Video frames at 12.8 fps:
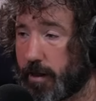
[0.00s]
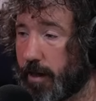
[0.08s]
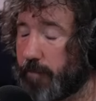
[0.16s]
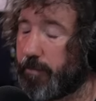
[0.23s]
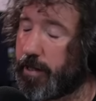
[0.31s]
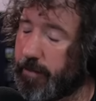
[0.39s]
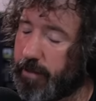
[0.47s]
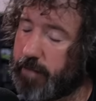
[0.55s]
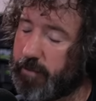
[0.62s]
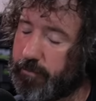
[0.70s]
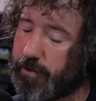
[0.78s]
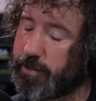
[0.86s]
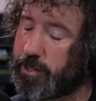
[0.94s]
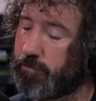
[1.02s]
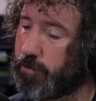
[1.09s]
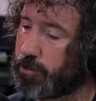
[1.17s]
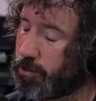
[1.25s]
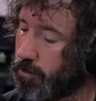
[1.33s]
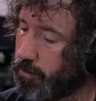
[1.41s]
and him, him and Bertie
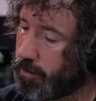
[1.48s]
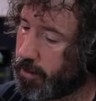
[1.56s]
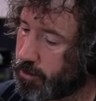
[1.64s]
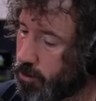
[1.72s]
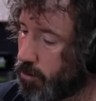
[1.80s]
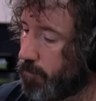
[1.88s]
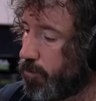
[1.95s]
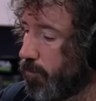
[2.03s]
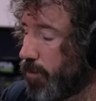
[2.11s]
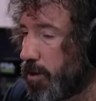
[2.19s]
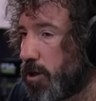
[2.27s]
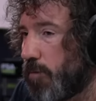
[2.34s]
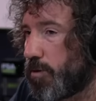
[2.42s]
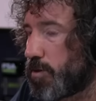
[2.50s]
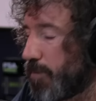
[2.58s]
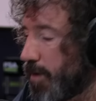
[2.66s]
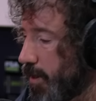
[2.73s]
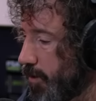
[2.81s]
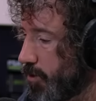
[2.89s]
Russell. It's called a public commons
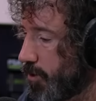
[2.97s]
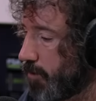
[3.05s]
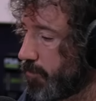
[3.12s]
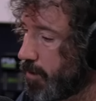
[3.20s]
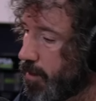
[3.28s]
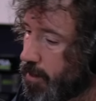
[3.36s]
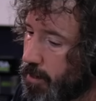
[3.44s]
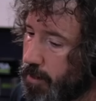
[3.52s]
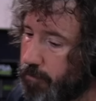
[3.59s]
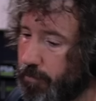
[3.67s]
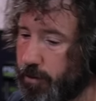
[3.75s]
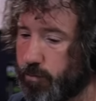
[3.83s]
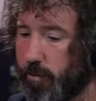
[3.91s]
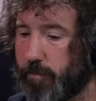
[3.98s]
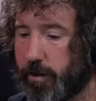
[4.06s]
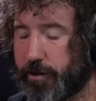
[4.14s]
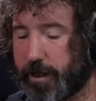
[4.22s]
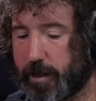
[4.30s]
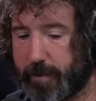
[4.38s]
partnership. But there's one
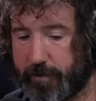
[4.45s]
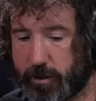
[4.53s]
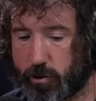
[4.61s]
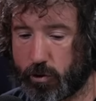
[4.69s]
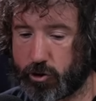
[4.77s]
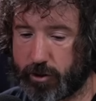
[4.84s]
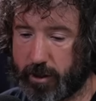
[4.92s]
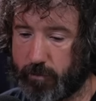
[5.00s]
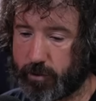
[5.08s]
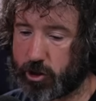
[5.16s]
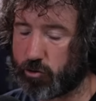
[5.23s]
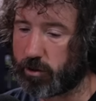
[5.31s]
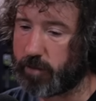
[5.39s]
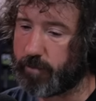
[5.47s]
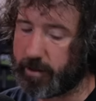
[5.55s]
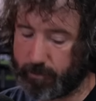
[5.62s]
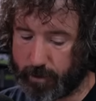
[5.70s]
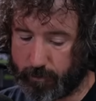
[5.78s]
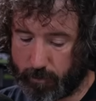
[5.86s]
more thing about this country that we're struggling
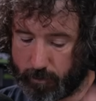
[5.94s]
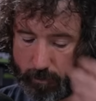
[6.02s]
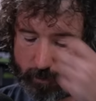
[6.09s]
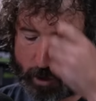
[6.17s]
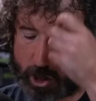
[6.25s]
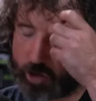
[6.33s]
with. We, we've got a